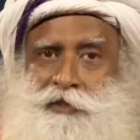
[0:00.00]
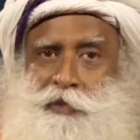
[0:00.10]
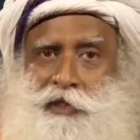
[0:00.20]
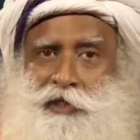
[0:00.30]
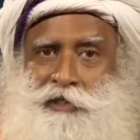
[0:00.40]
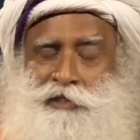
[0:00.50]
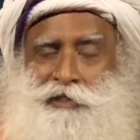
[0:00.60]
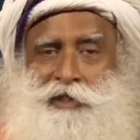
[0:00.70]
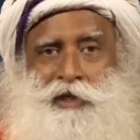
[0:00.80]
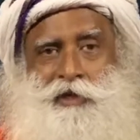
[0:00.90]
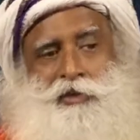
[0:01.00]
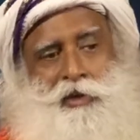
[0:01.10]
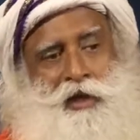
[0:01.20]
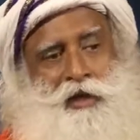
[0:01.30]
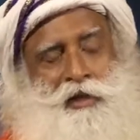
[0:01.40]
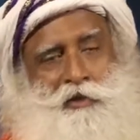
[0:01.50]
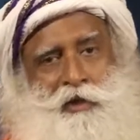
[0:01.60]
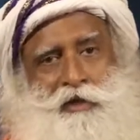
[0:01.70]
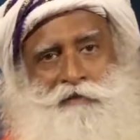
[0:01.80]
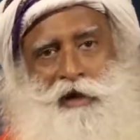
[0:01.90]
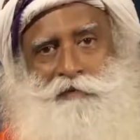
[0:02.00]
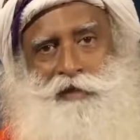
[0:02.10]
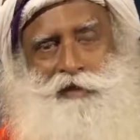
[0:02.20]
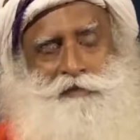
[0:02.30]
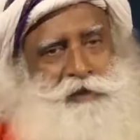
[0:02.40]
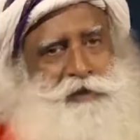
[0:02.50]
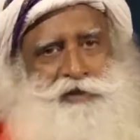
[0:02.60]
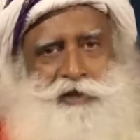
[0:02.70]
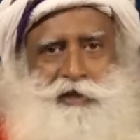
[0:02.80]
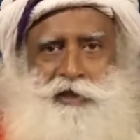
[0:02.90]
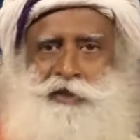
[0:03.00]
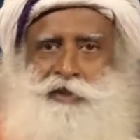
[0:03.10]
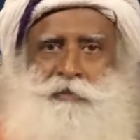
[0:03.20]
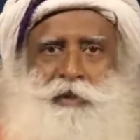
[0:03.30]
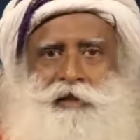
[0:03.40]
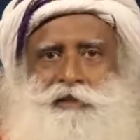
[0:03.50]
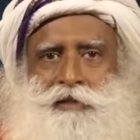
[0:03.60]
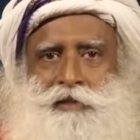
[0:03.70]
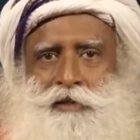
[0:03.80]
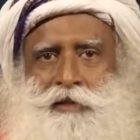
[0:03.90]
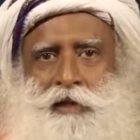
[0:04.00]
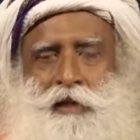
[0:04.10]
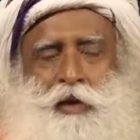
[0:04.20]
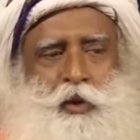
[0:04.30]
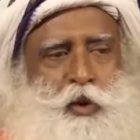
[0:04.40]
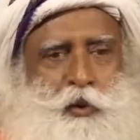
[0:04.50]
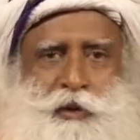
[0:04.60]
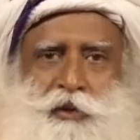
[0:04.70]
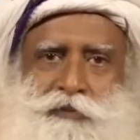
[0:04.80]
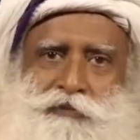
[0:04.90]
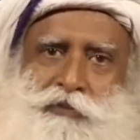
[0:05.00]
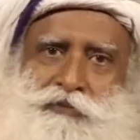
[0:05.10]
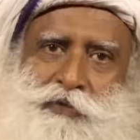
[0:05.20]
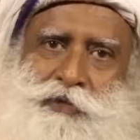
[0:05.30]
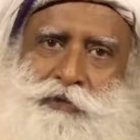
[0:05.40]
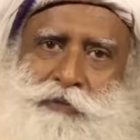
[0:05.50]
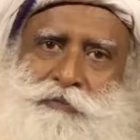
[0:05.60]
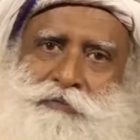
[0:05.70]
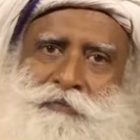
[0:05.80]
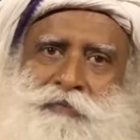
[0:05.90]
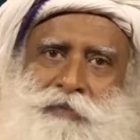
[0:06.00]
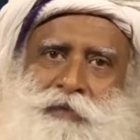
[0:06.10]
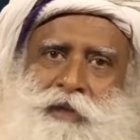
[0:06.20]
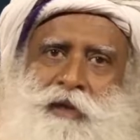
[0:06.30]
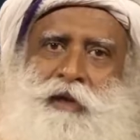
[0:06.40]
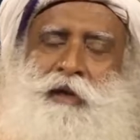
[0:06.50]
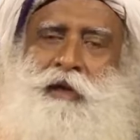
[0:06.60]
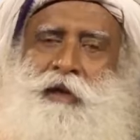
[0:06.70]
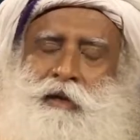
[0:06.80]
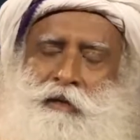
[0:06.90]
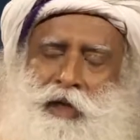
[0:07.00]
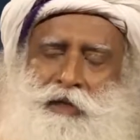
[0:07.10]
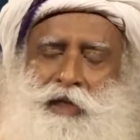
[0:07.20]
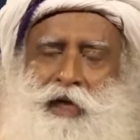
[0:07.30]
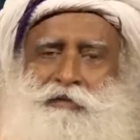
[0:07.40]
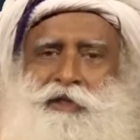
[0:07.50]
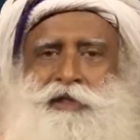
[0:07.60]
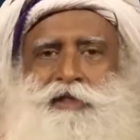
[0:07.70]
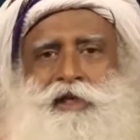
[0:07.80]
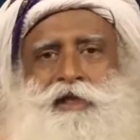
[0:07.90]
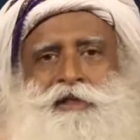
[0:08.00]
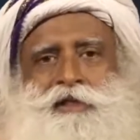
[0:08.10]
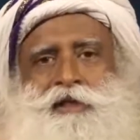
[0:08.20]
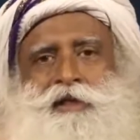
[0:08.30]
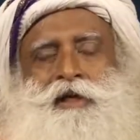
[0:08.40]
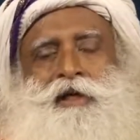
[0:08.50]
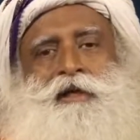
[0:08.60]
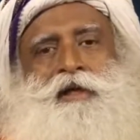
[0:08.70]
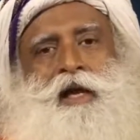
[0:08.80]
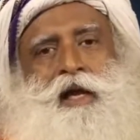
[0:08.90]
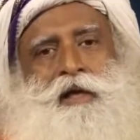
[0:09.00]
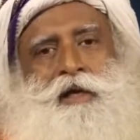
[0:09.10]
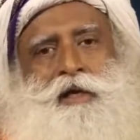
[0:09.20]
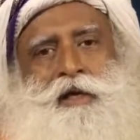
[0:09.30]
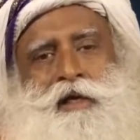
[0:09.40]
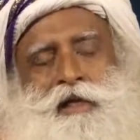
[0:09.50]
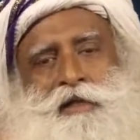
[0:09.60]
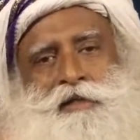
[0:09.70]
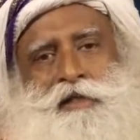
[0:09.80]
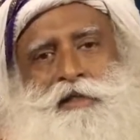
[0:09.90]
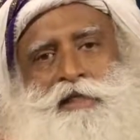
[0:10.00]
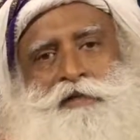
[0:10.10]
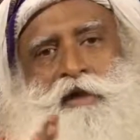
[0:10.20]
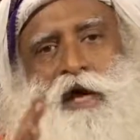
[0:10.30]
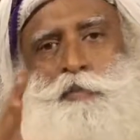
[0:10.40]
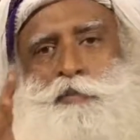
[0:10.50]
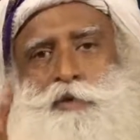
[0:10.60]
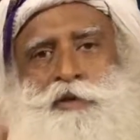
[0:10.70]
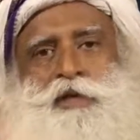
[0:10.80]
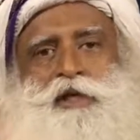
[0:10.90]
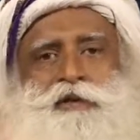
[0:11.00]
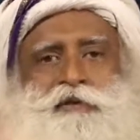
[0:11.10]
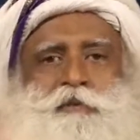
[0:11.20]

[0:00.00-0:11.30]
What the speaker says: is what it is. So in another 25 years, when this generation passes, who will grow food for you? Right now in this country, there are nearly 65% of